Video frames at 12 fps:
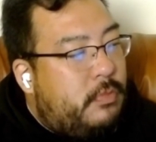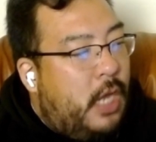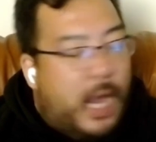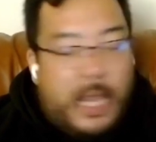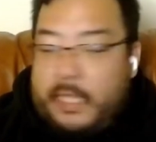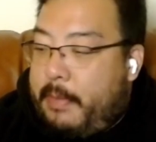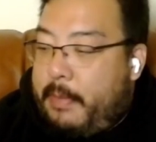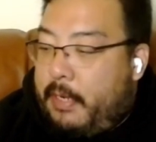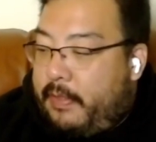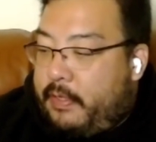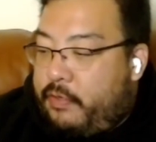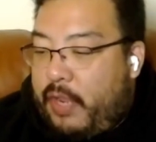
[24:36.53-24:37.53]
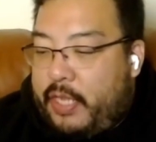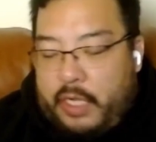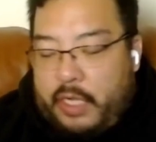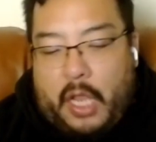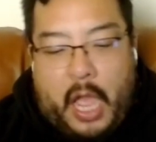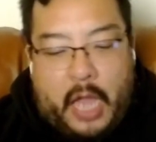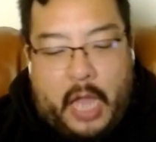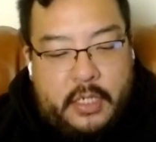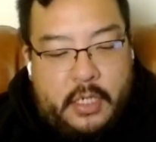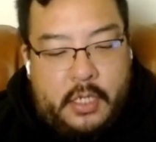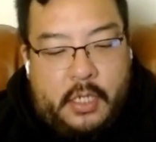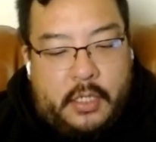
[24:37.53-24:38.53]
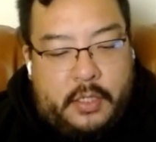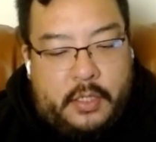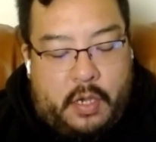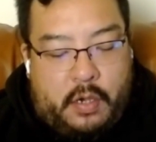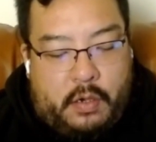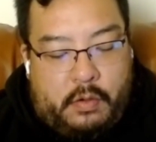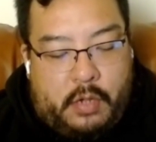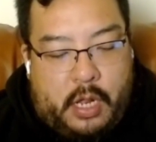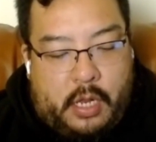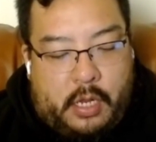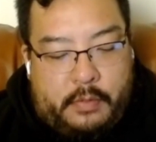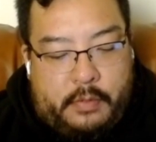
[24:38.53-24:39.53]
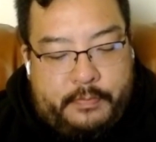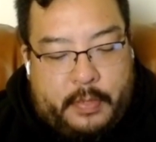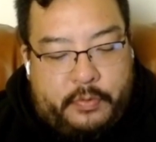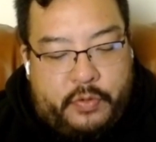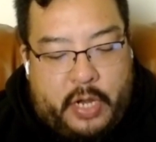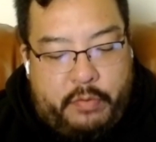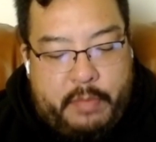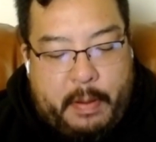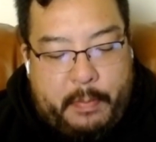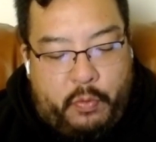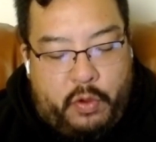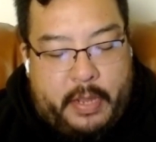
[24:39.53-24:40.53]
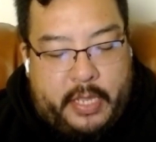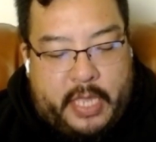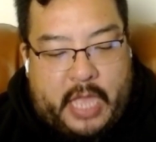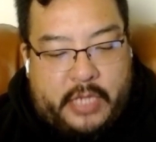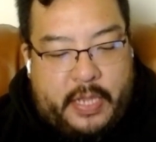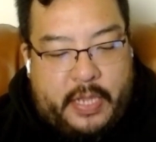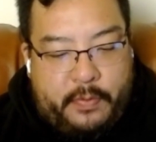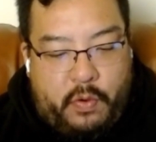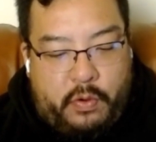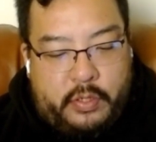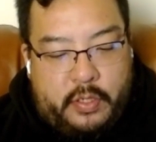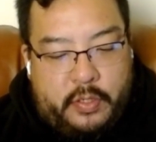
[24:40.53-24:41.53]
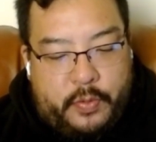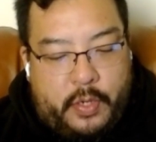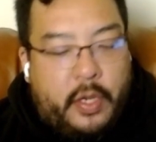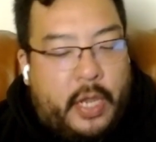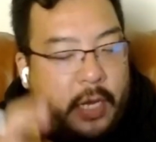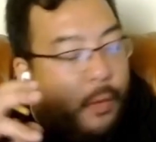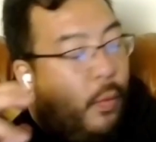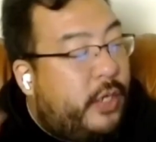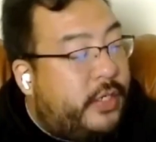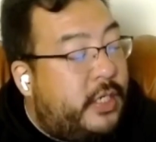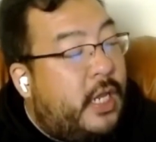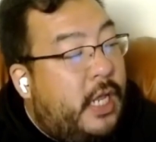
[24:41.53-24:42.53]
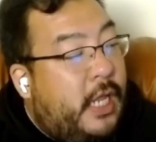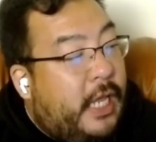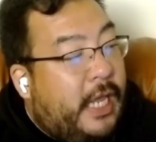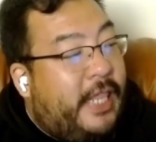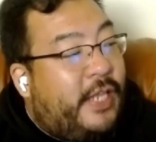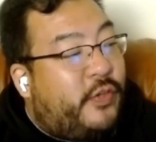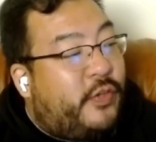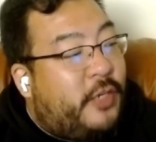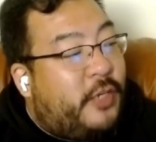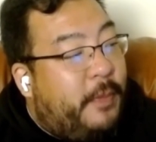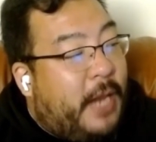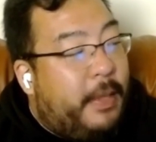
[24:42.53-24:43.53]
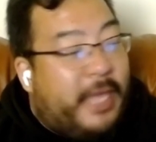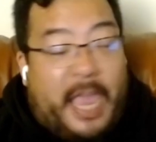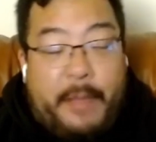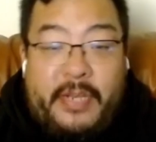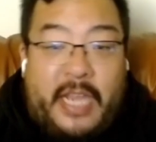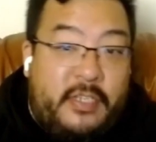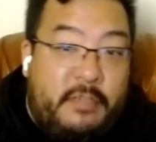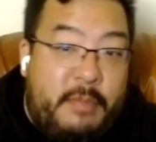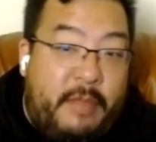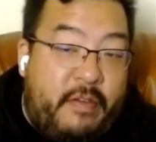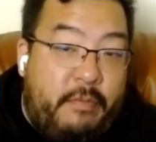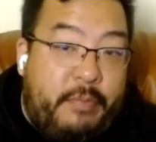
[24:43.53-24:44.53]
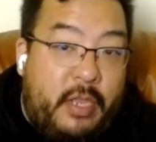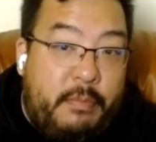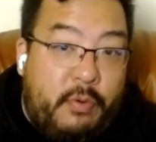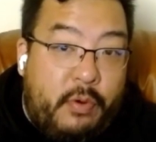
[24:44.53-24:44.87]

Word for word: I like the middle of this range a lot. So I'm trying to remember what my cash game cornerstones were. Okay, it wasn't in this range, but Cameron Davis is my favorite play on the